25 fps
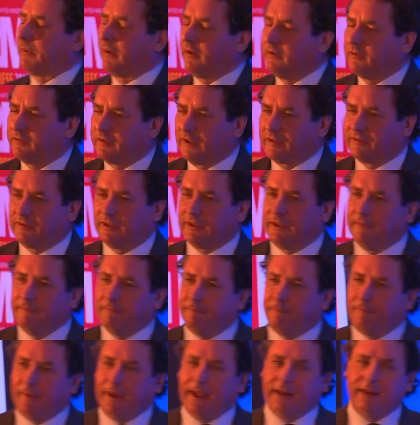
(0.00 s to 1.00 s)
processing
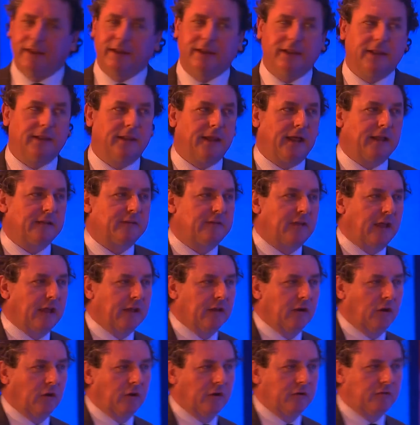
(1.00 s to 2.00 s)
embedded in that
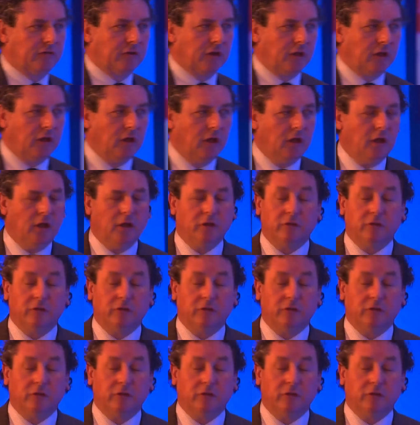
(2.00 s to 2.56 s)
technology